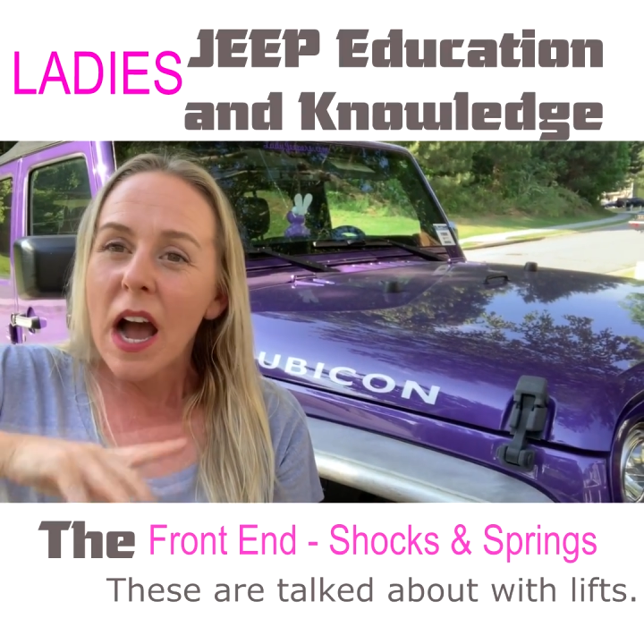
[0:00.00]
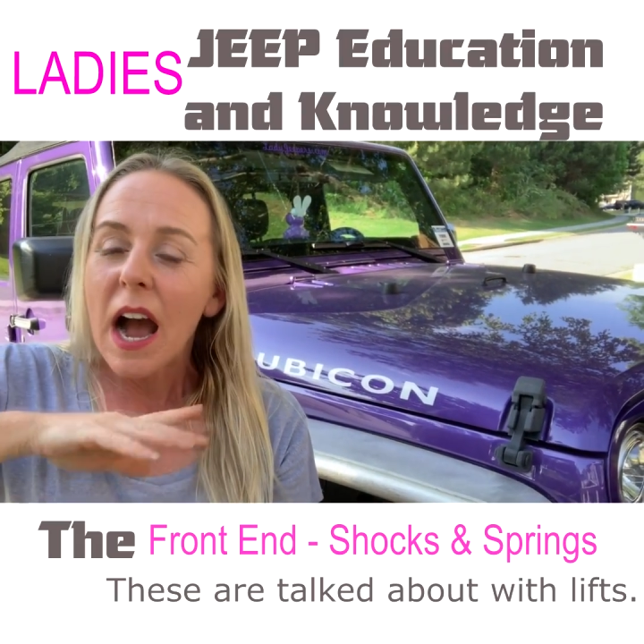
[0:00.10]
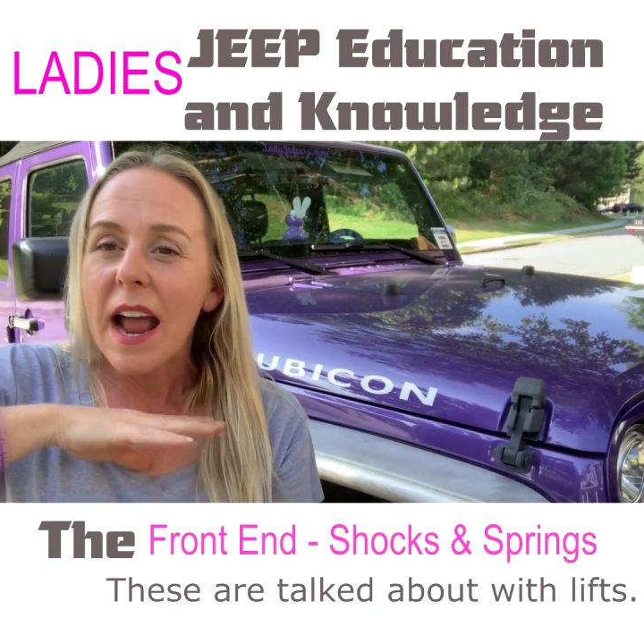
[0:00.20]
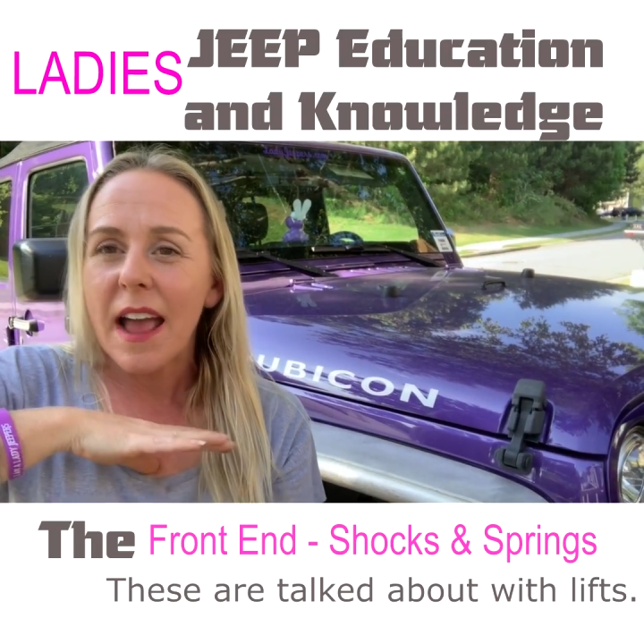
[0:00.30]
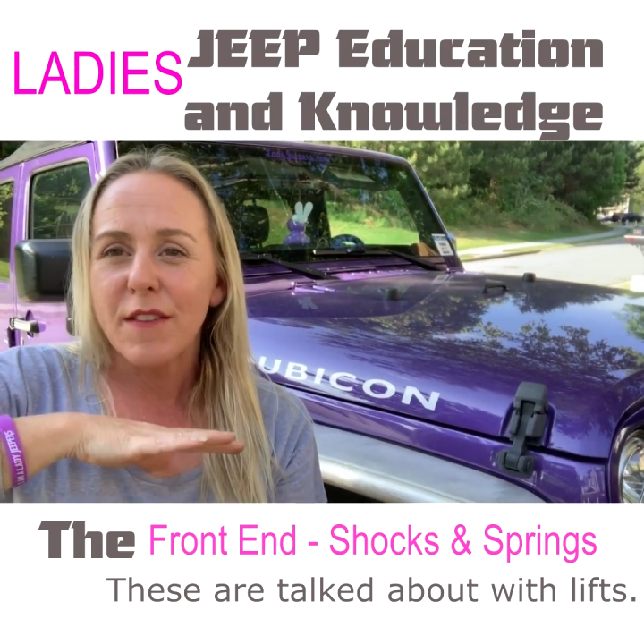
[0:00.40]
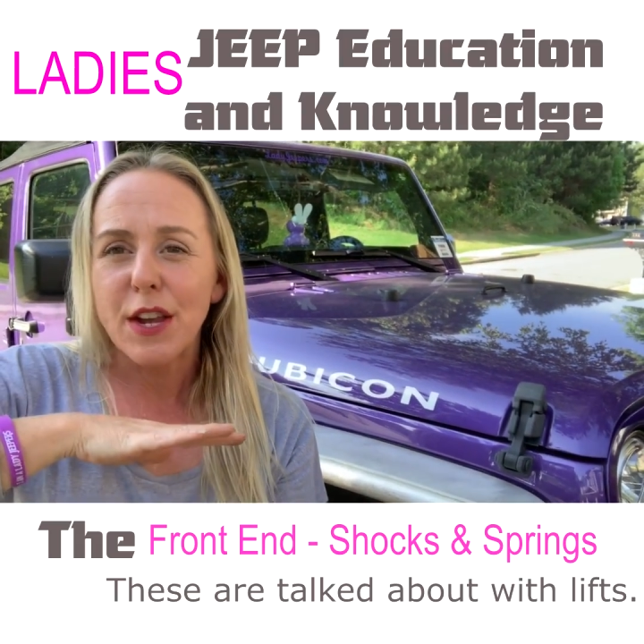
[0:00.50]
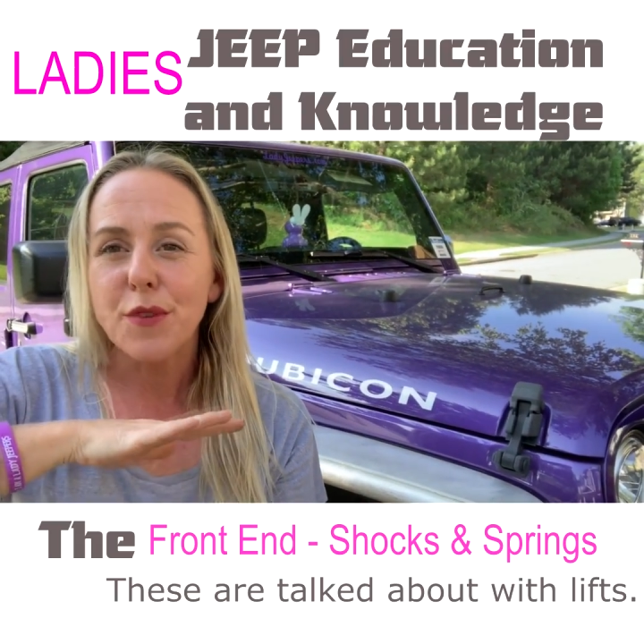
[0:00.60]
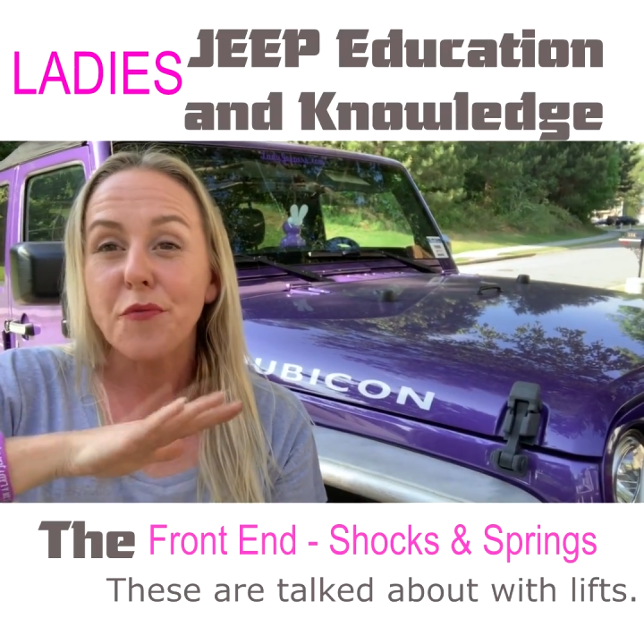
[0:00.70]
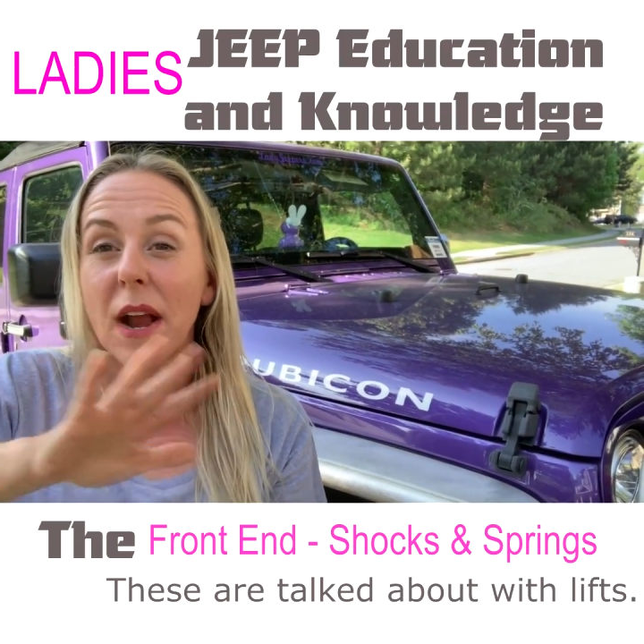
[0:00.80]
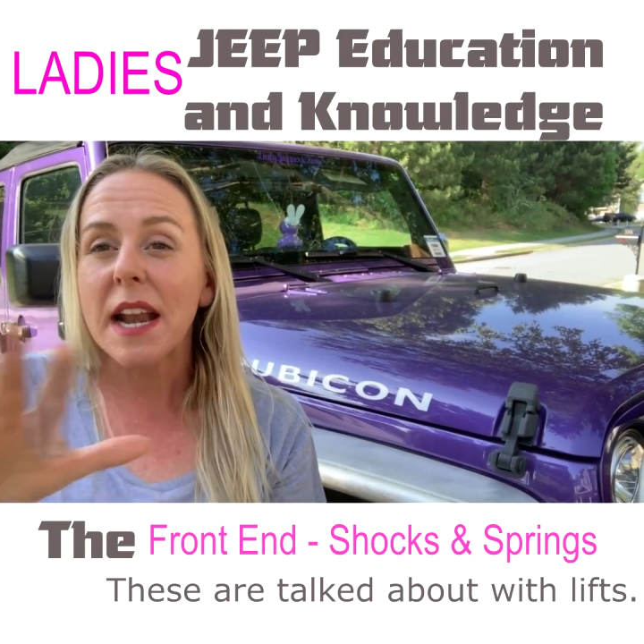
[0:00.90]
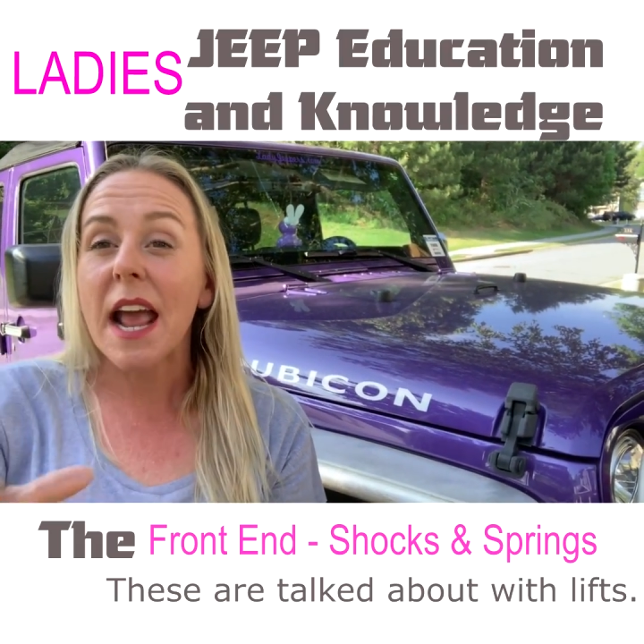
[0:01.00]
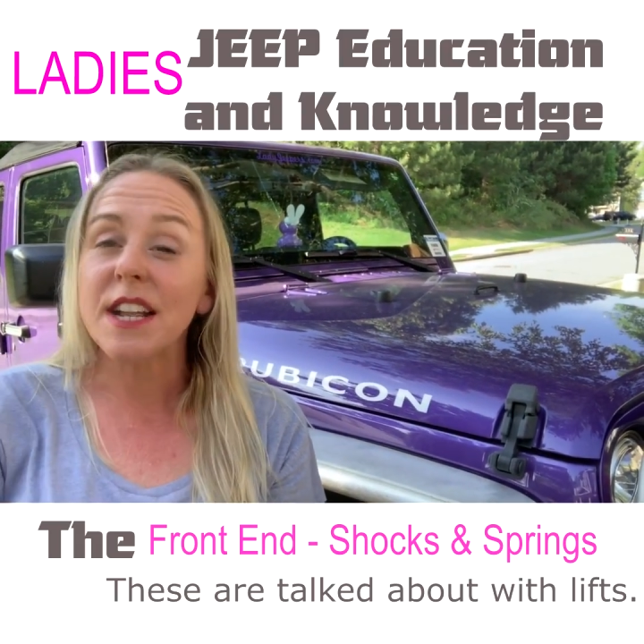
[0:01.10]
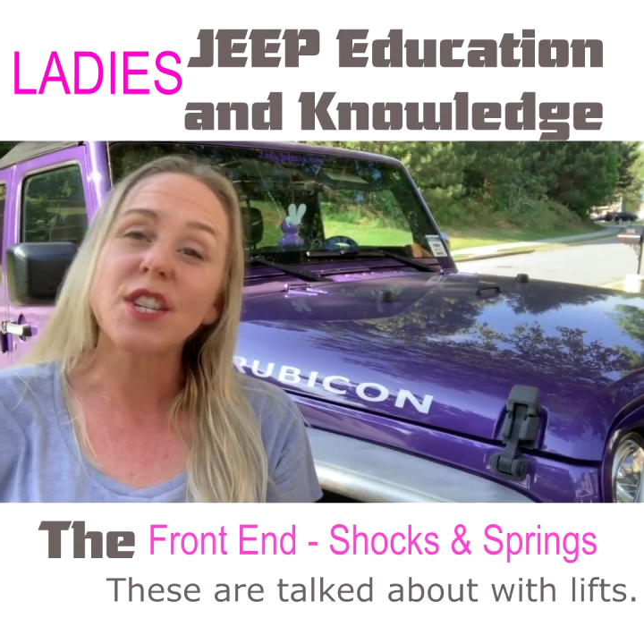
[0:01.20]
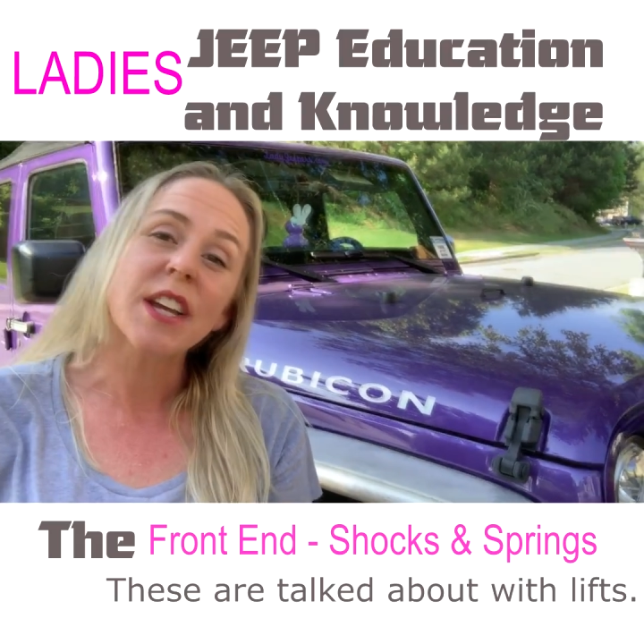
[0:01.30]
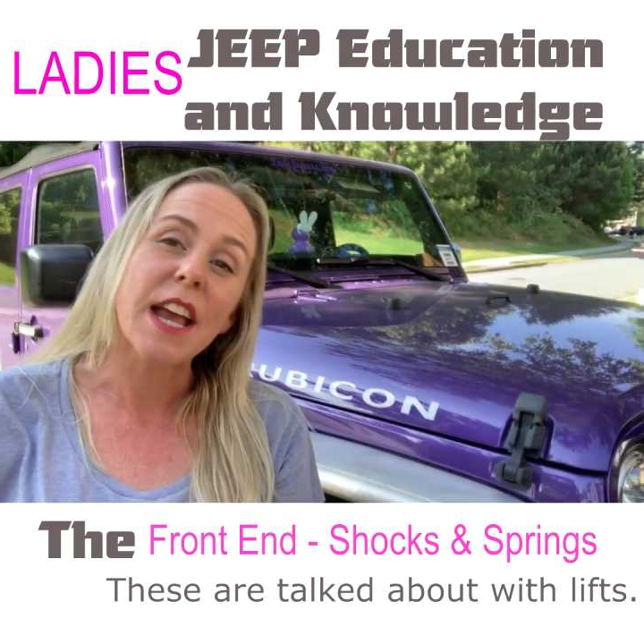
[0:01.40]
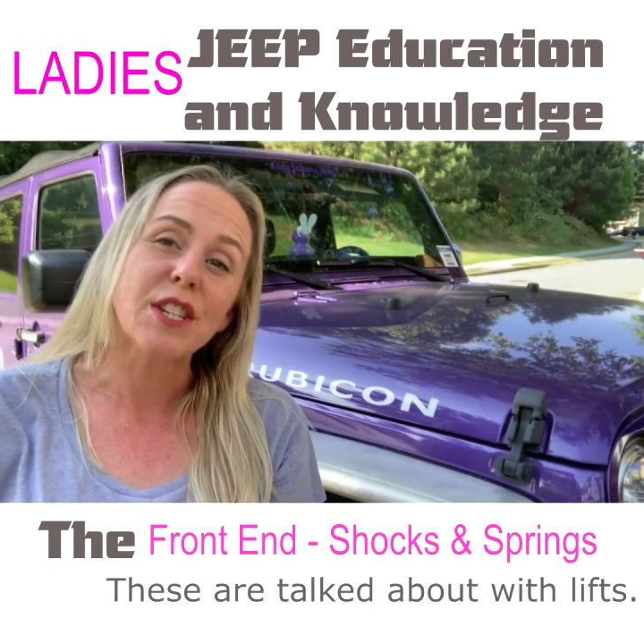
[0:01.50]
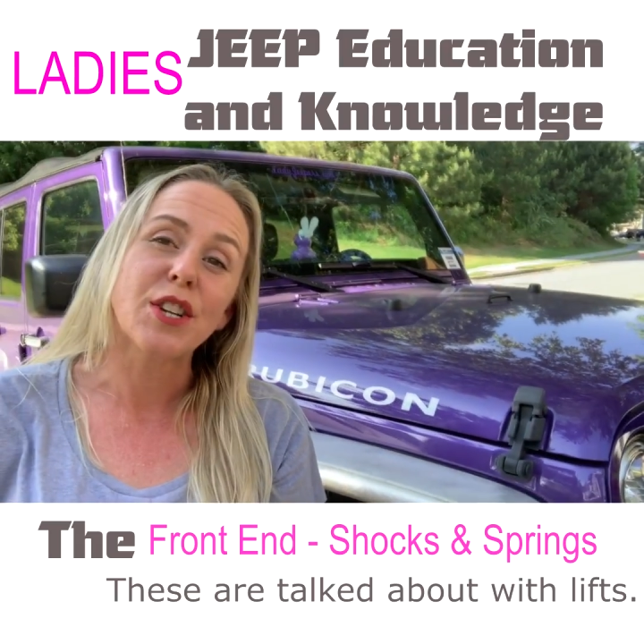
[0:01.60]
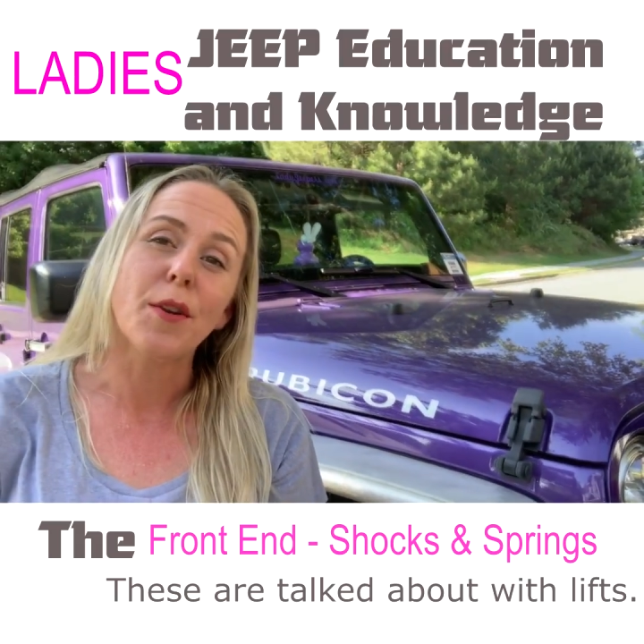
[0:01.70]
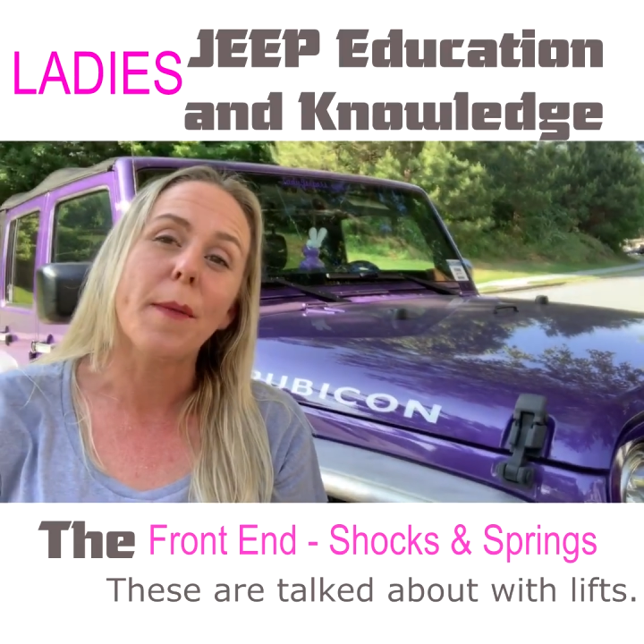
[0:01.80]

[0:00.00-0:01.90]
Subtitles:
I have a great educational